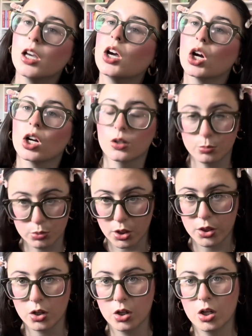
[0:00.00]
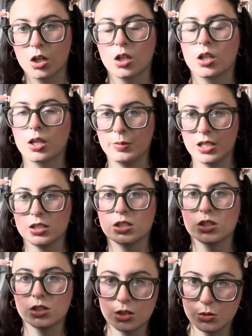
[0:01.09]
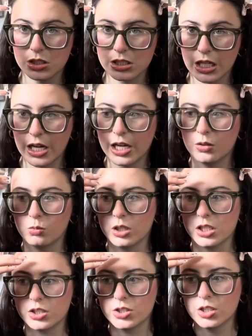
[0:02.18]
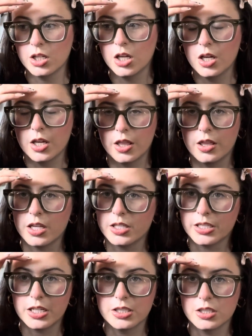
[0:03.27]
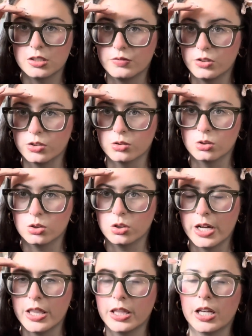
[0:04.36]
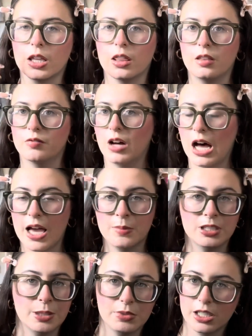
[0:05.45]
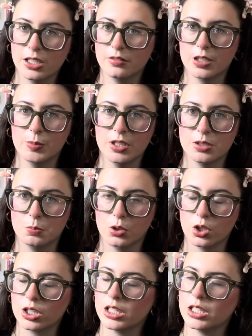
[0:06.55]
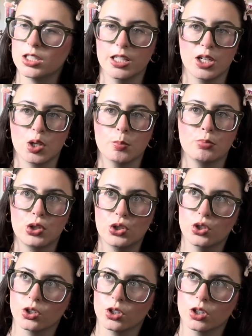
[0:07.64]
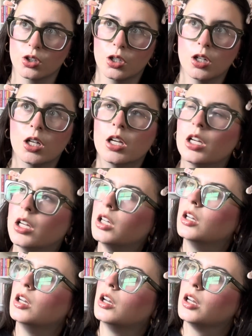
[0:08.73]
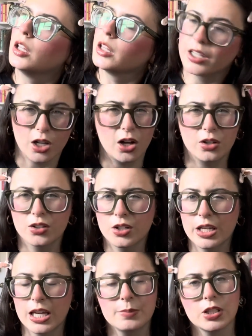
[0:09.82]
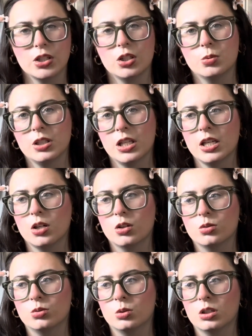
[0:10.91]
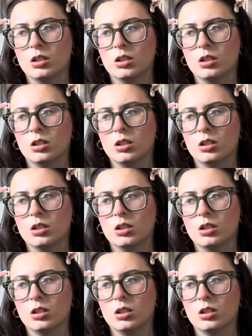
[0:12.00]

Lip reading: her brother commits suicide, which they attend his funeral, and like the vibes I'm getting from this book is like pure like Hunger Games. Like, you know when they go